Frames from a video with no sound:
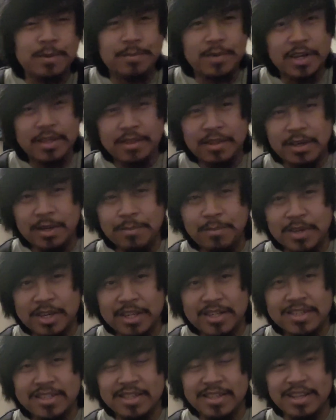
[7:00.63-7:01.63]
from nothing,
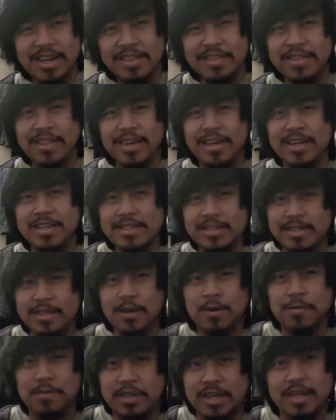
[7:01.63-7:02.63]
because nothing is
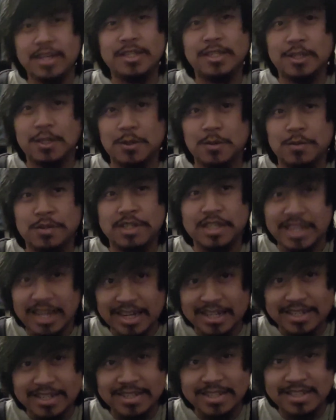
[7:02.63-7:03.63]
the only excuse,
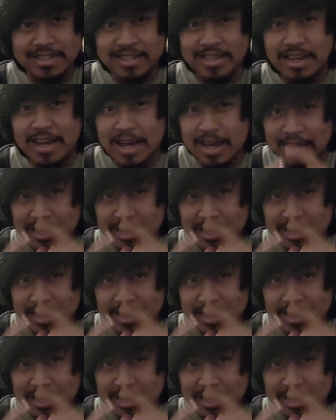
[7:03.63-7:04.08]
yes,